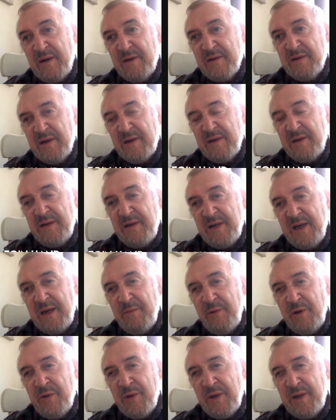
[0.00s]
well, certainly
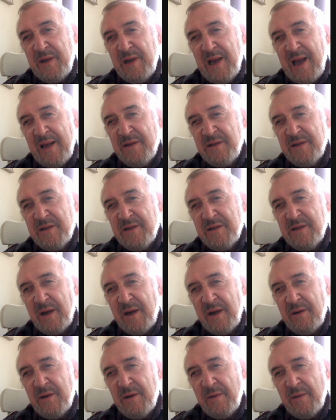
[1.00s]
debut in
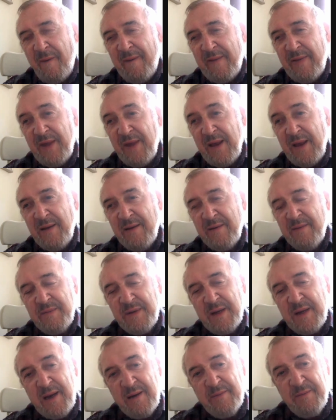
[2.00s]
Lansdowne, I think.
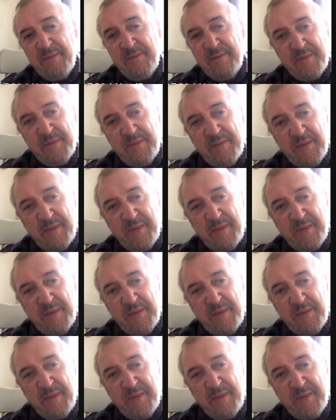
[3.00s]
Yeah.